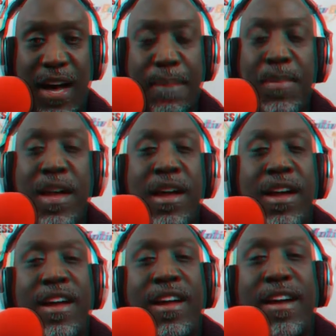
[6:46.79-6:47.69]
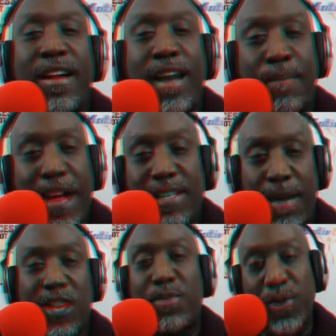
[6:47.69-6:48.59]
up. Now back to my
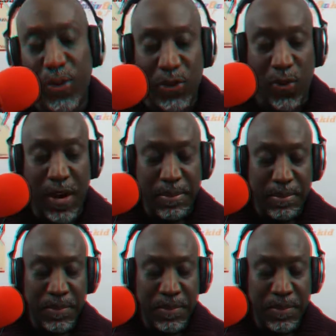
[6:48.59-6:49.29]
entrepreneur story.